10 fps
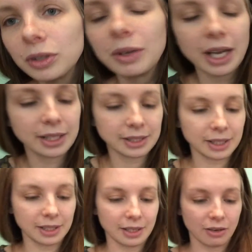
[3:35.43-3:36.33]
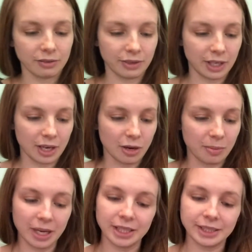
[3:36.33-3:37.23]
You can't see it on
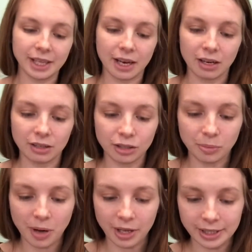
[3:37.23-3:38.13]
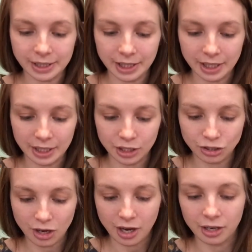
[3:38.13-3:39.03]
video, but it's there. You'll probably see it in the
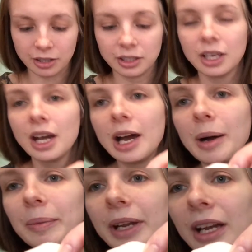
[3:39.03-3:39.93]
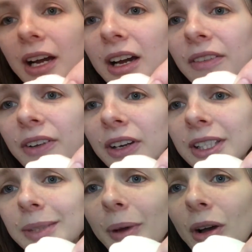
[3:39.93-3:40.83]
try-on. But I cut a
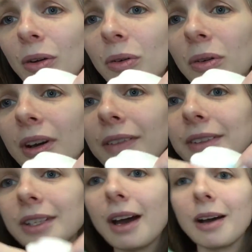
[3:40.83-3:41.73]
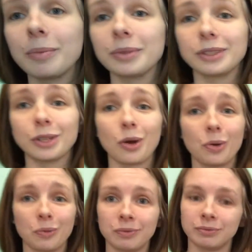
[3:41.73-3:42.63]
very small hole in the top.
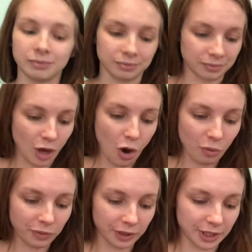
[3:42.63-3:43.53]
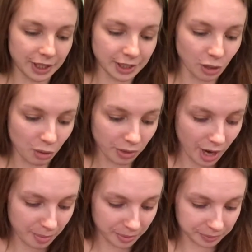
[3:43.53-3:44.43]
So hopefully these hold
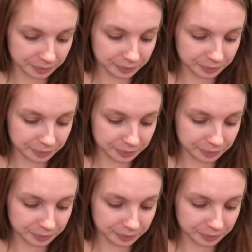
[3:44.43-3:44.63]
up.